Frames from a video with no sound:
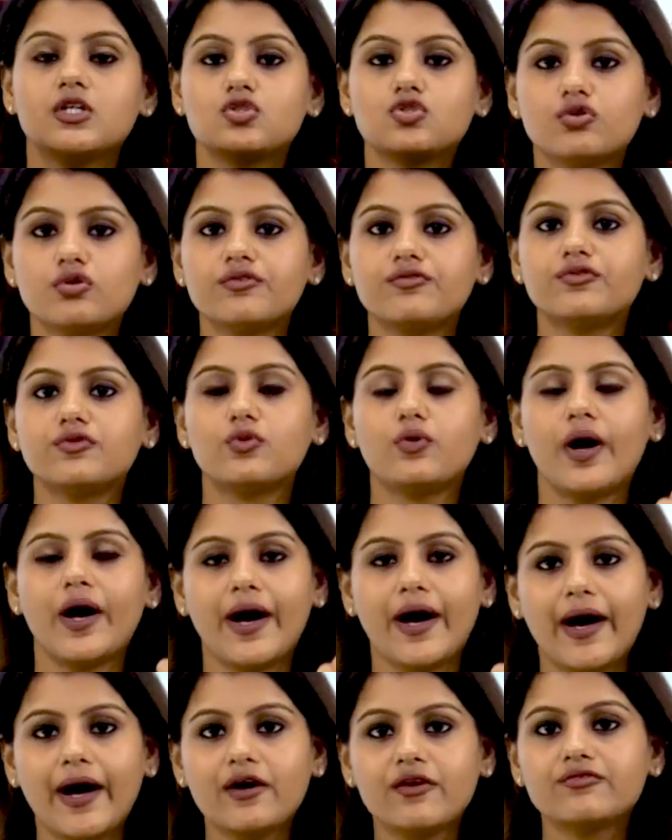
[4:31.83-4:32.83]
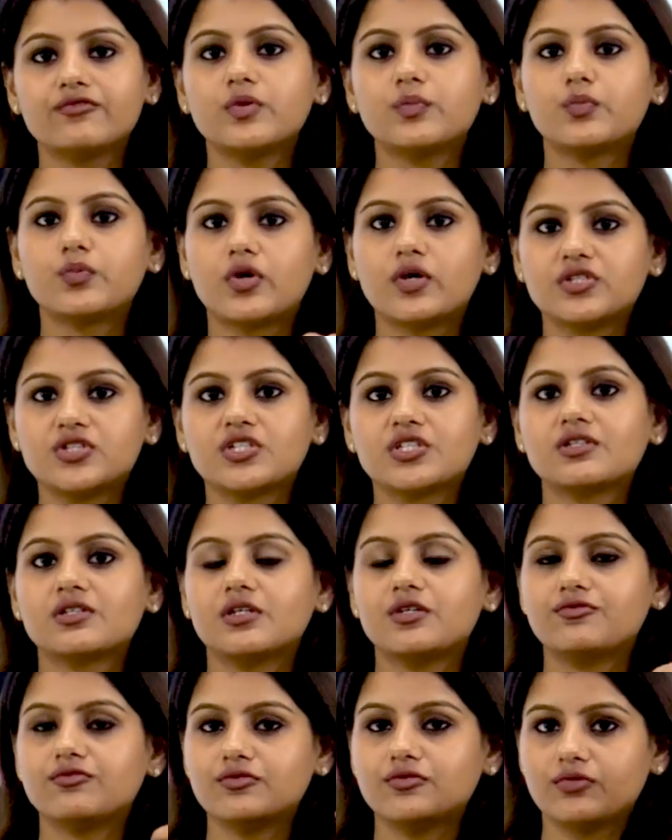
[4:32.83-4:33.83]
So if you have the project
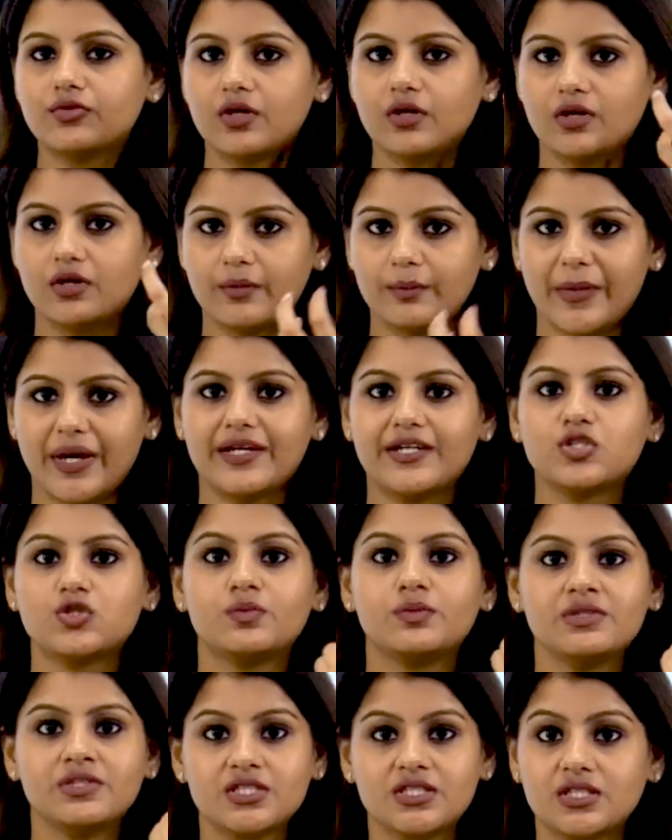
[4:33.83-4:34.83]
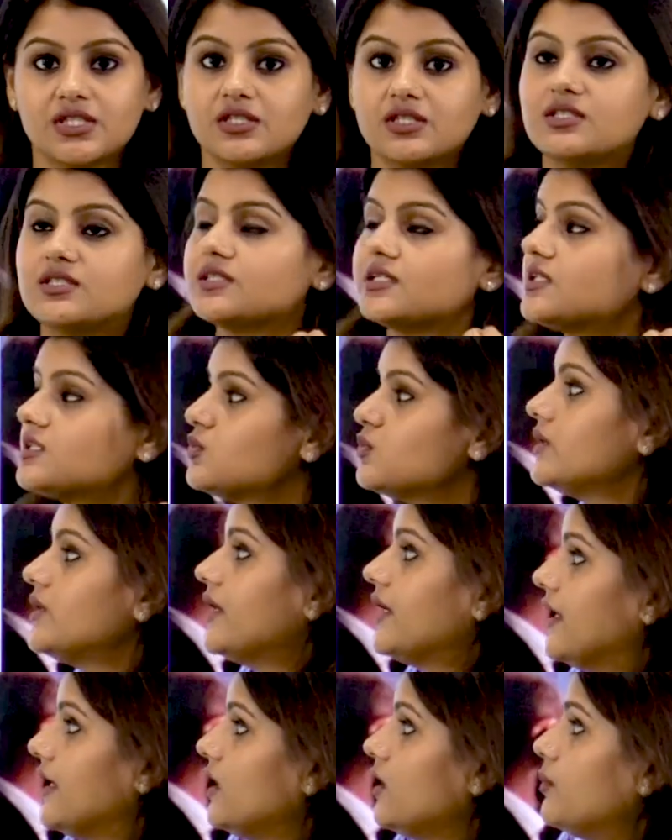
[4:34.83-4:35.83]
management skills, it will
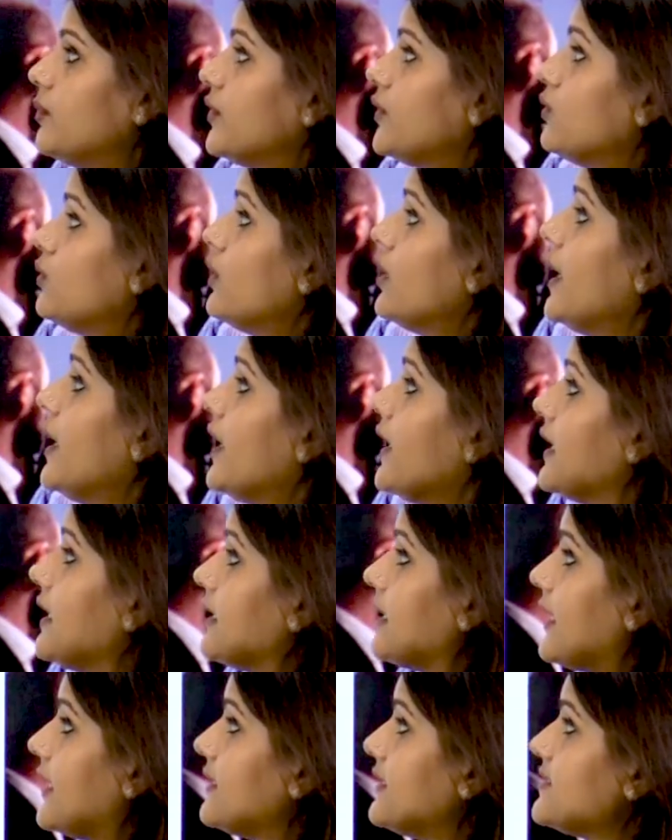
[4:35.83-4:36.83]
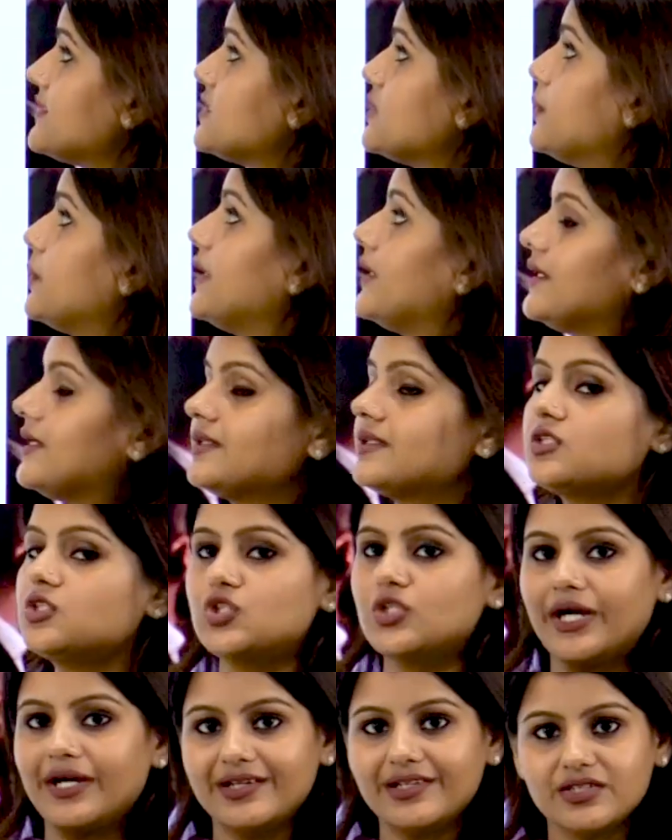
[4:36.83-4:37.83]
help you in anticipating the
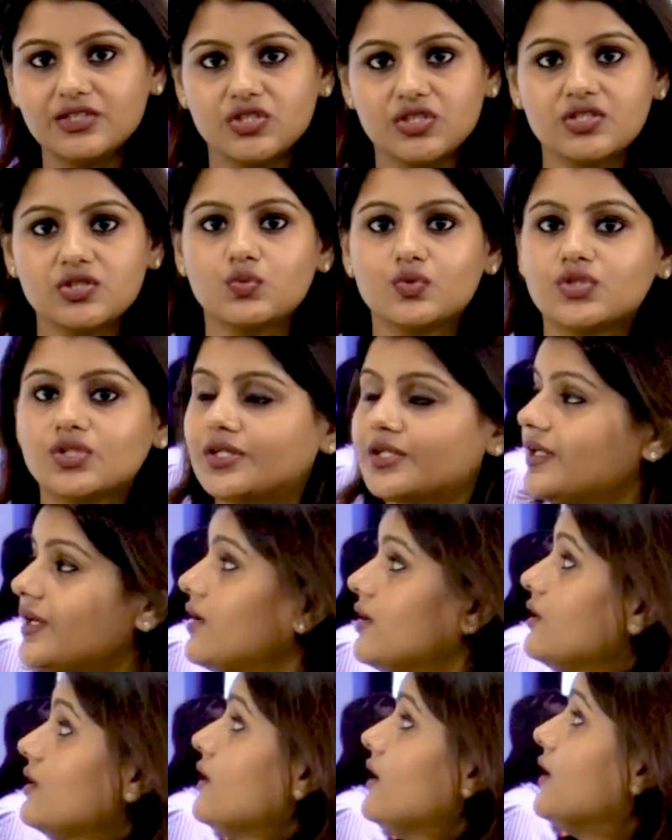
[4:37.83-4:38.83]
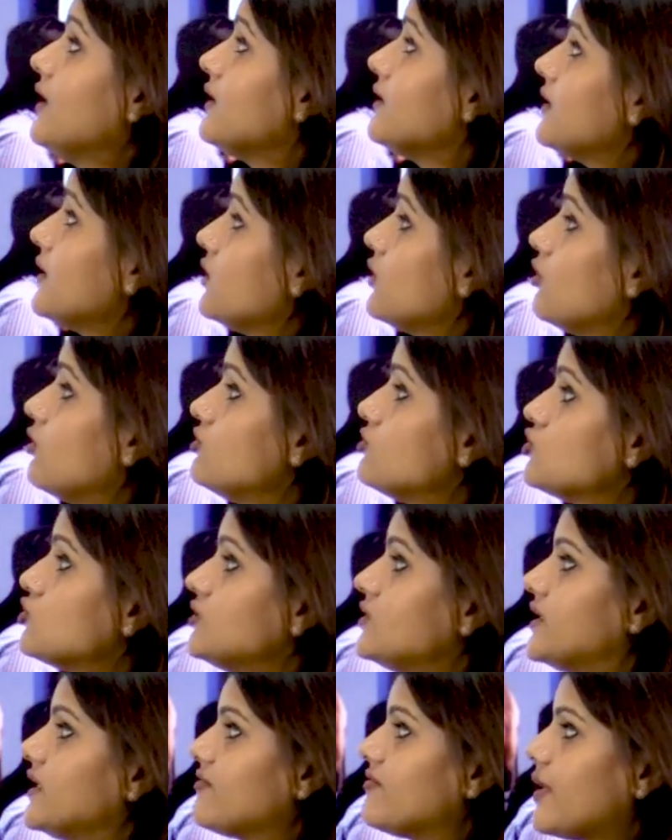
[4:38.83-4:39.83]
challenges which are there, then also
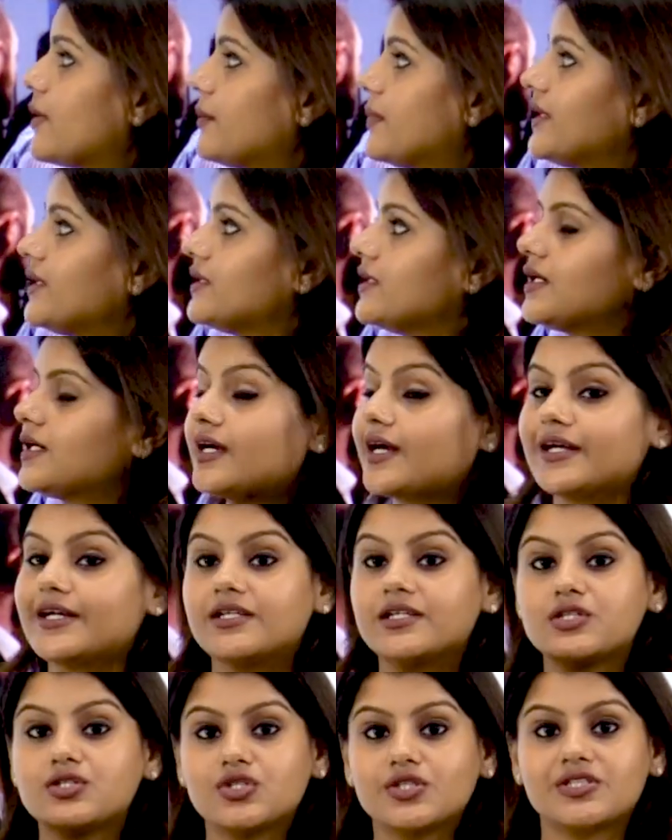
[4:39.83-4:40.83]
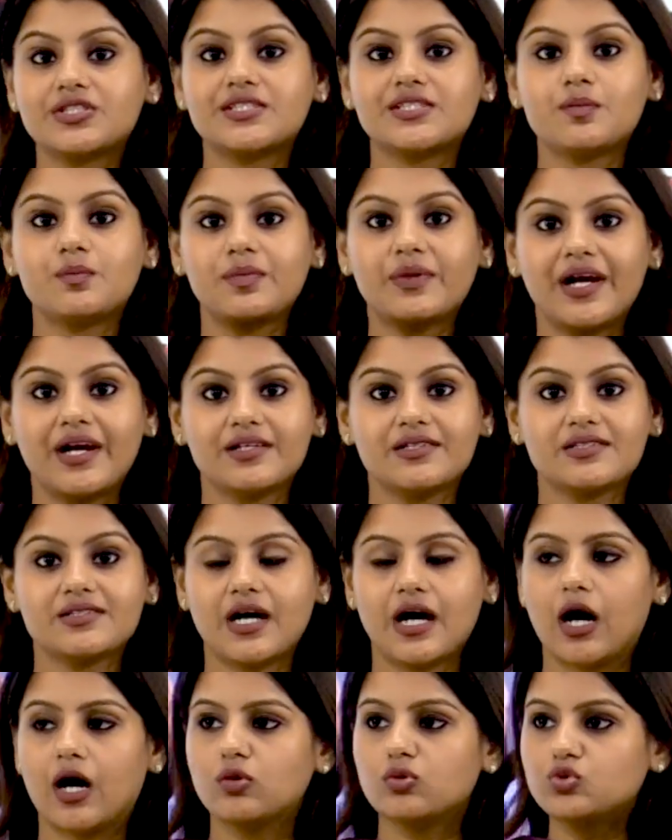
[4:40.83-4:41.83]
developing the contingency plans,
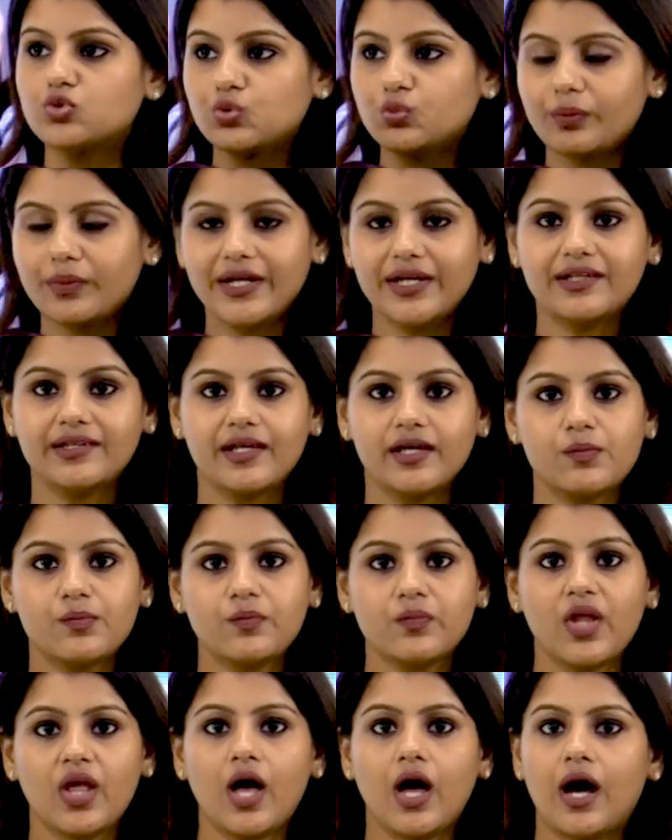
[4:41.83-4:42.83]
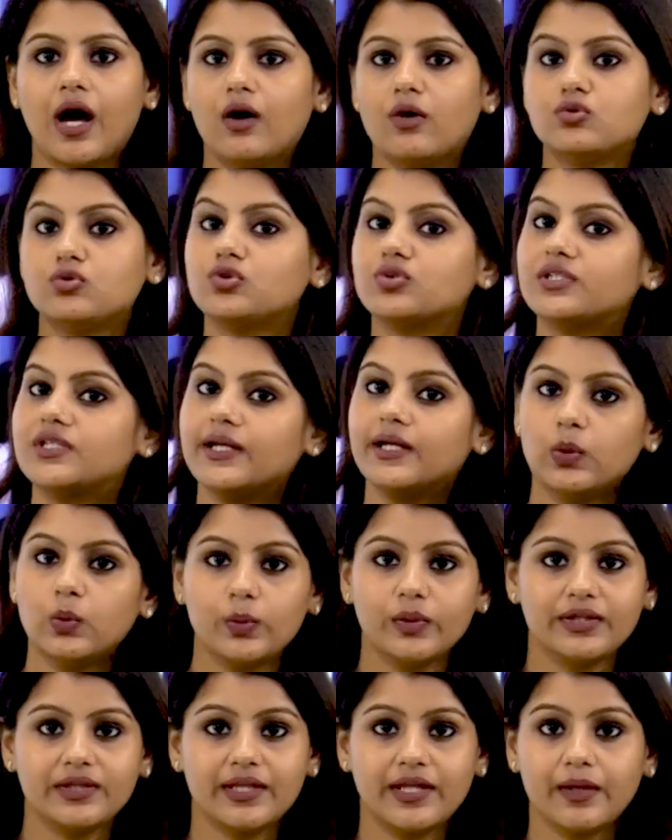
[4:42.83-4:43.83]
how to meet them, how to deal
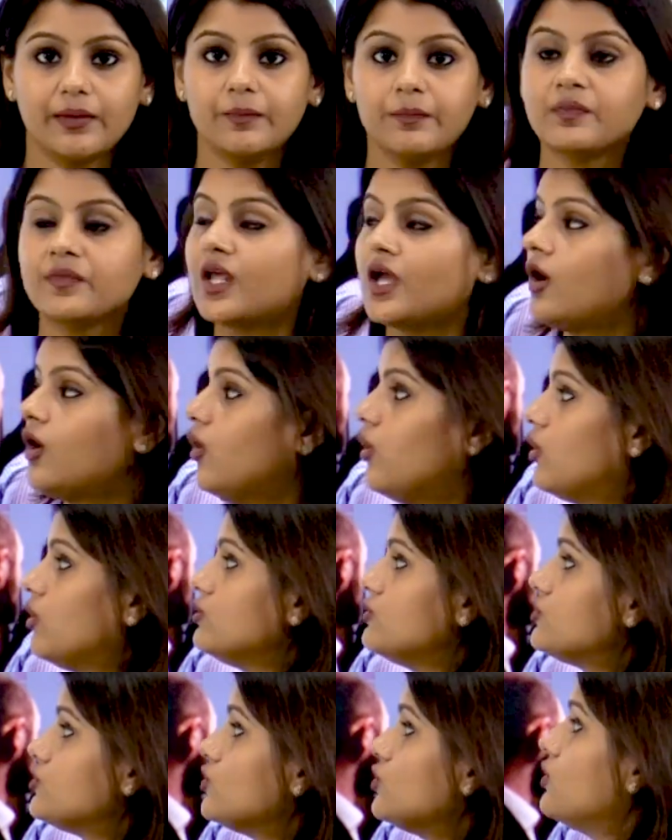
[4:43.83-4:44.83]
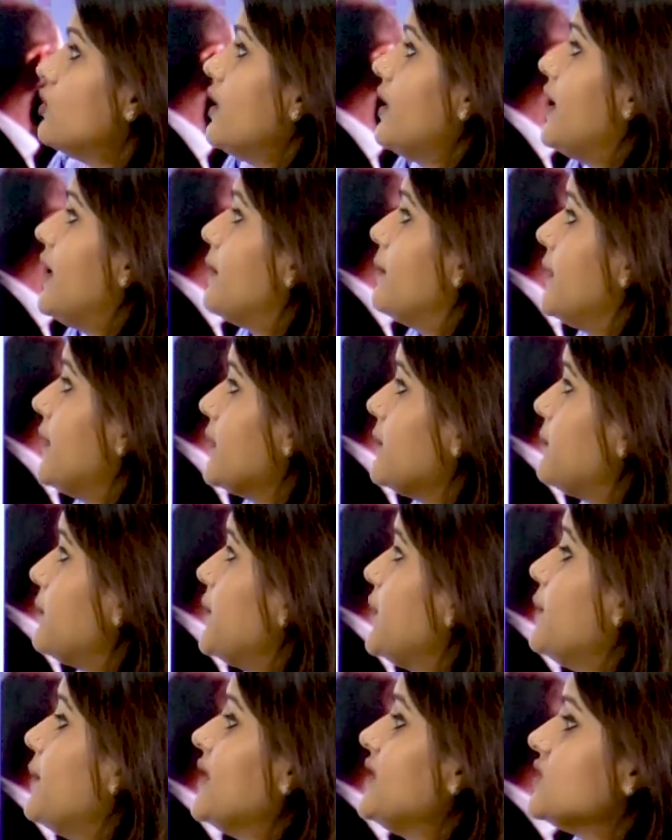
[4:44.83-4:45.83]
with them, also
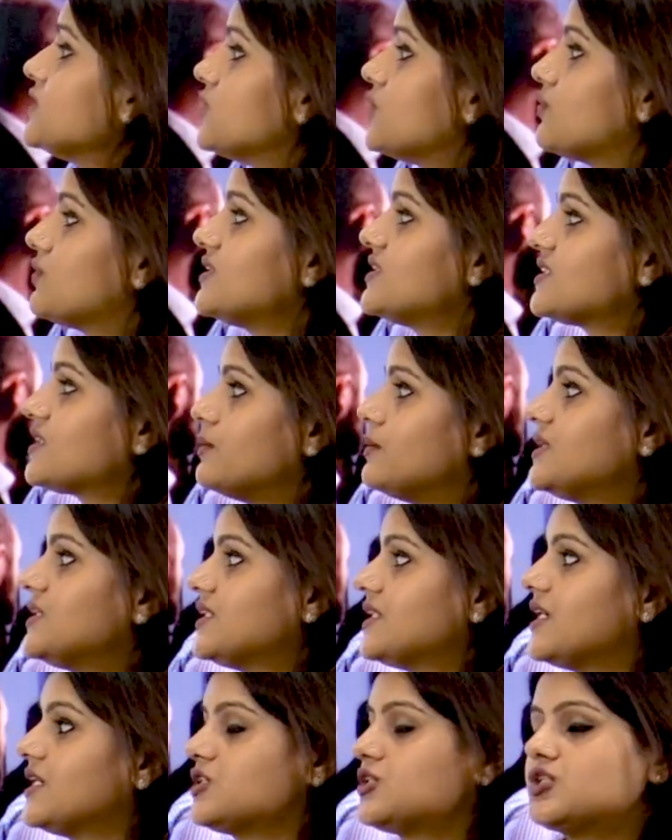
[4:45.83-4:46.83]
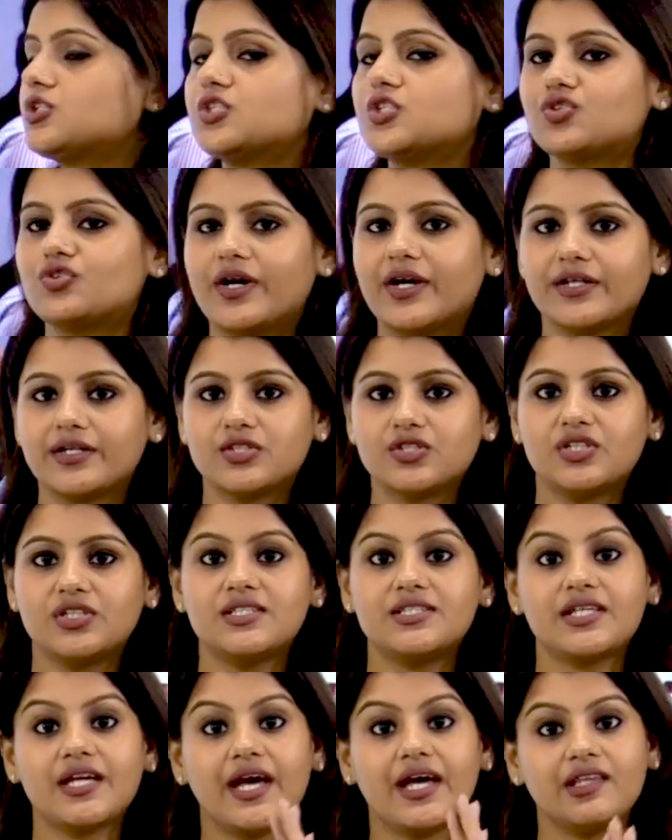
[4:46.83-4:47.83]
implement the risk mitigation
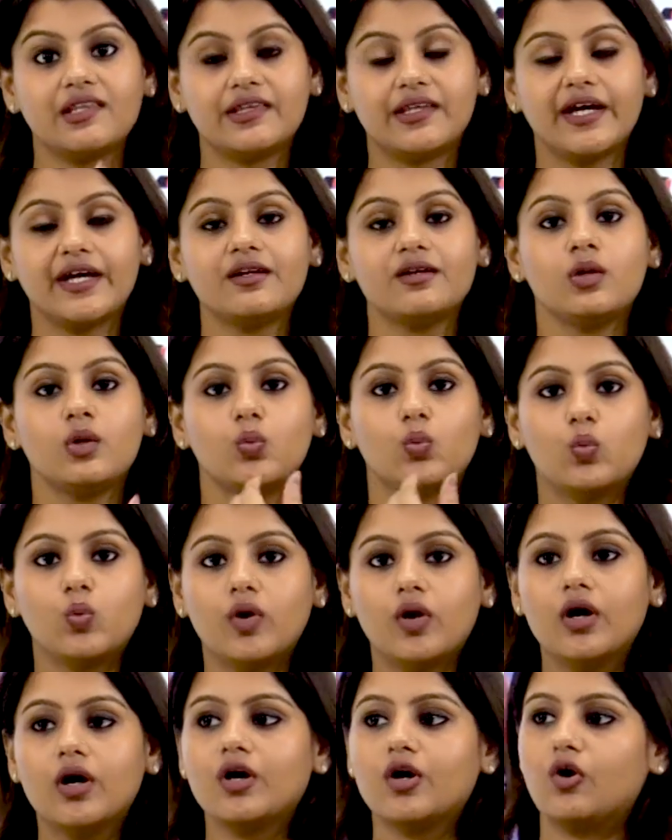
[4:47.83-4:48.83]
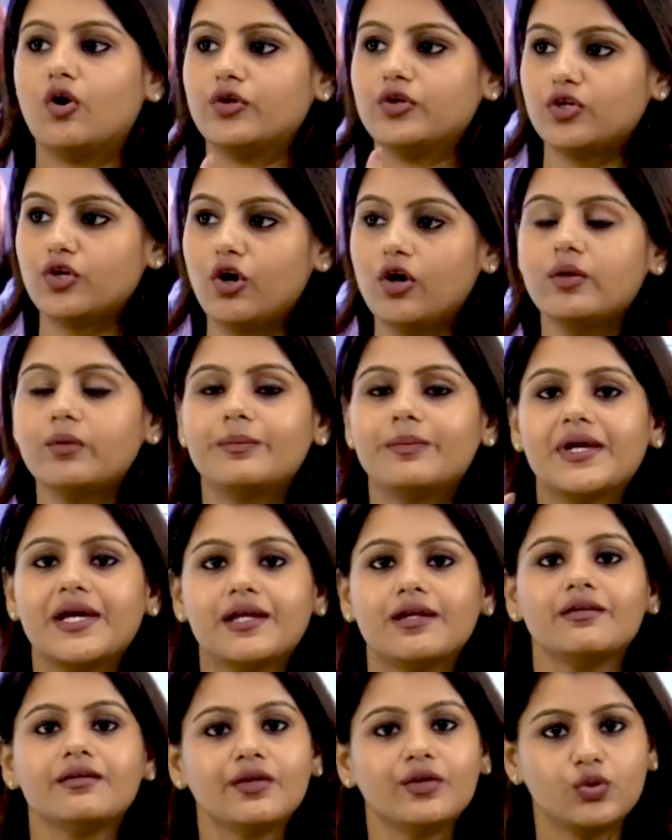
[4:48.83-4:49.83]
strategies, and then work on your
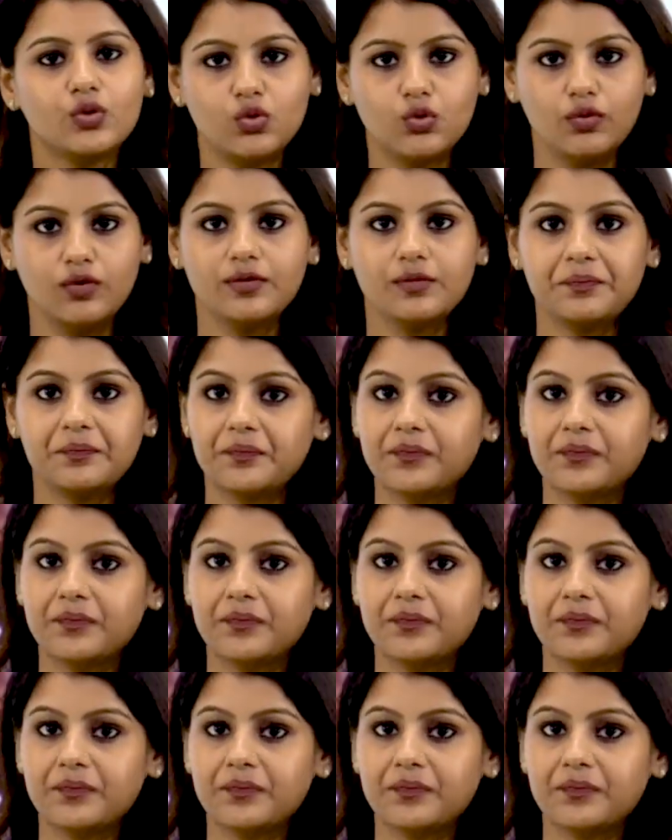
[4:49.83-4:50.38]
main goal.